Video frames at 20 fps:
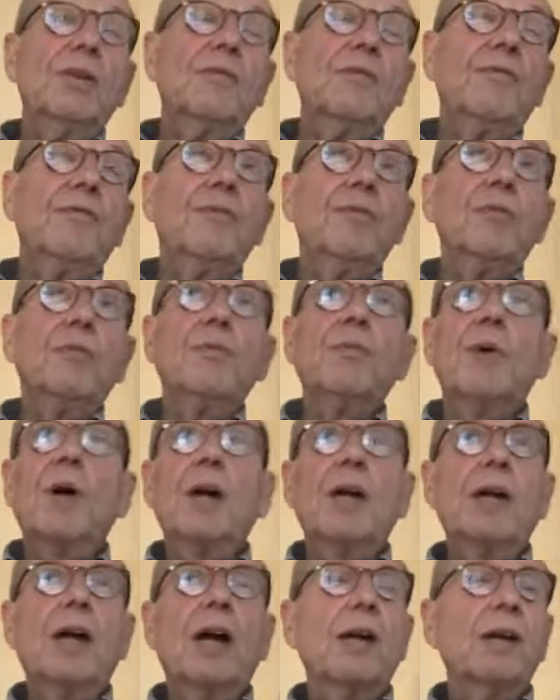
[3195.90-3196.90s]
if you,
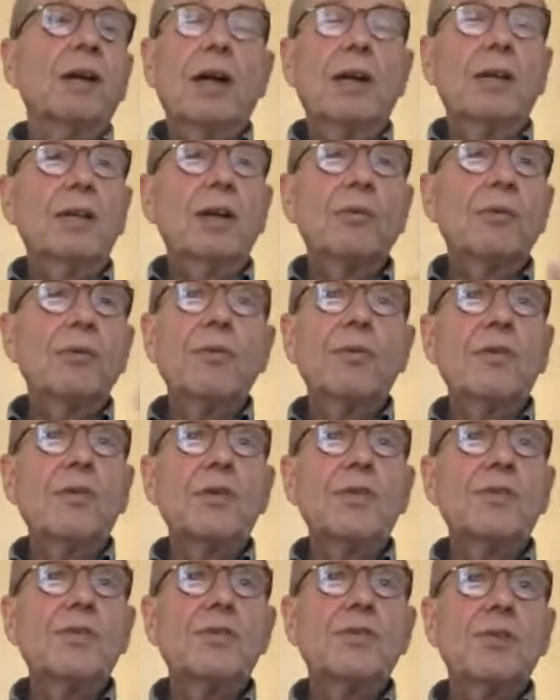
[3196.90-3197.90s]
I don't know
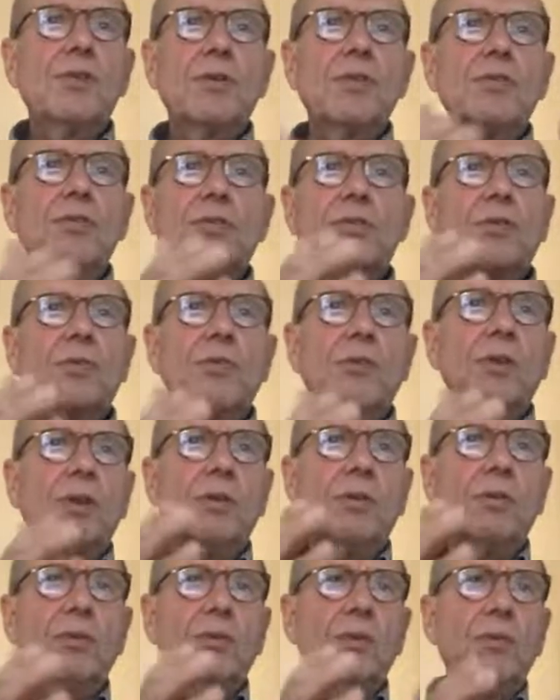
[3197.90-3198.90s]
this
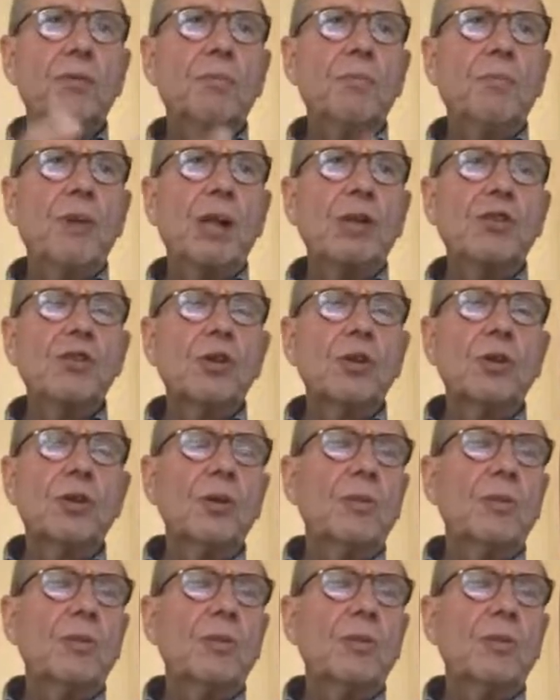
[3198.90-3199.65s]
story you mentioned